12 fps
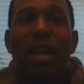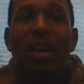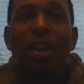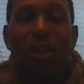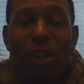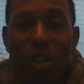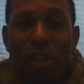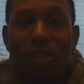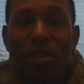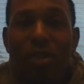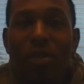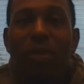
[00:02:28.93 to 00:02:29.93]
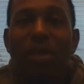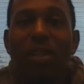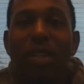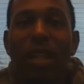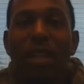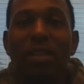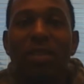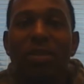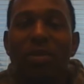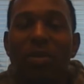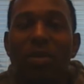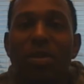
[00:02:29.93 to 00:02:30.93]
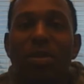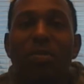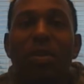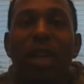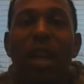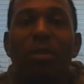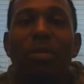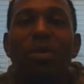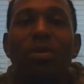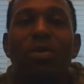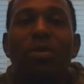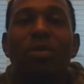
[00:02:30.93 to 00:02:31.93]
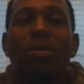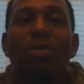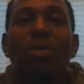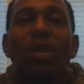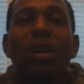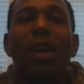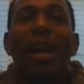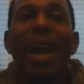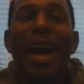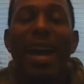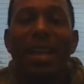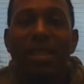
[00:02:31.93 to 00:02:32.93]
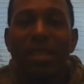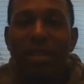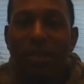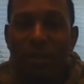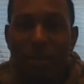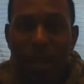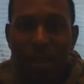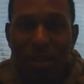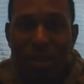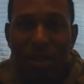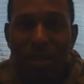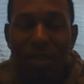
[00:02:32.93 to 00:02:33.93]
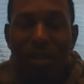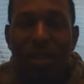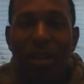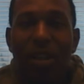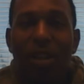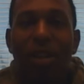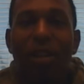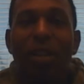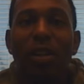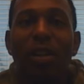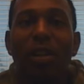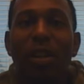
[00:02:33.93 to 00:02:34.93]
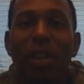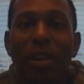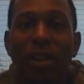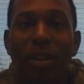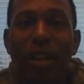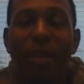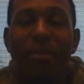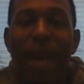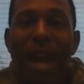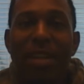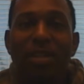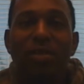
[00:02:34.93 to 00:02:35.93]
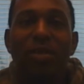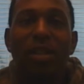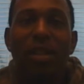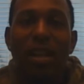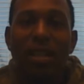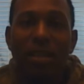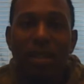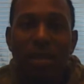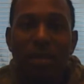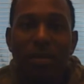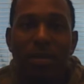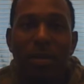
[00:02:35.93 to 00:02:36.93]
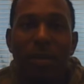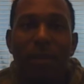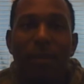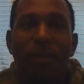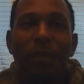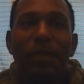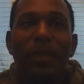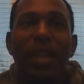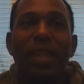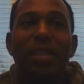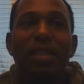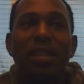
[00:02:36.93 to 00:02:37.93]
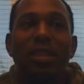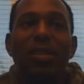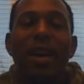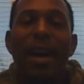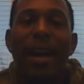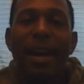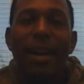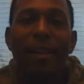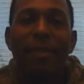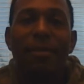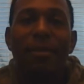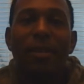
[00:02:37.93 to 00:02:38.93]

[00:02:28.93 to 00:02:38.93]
Could the students taking this course be able to access information, learn and master the concept, and still have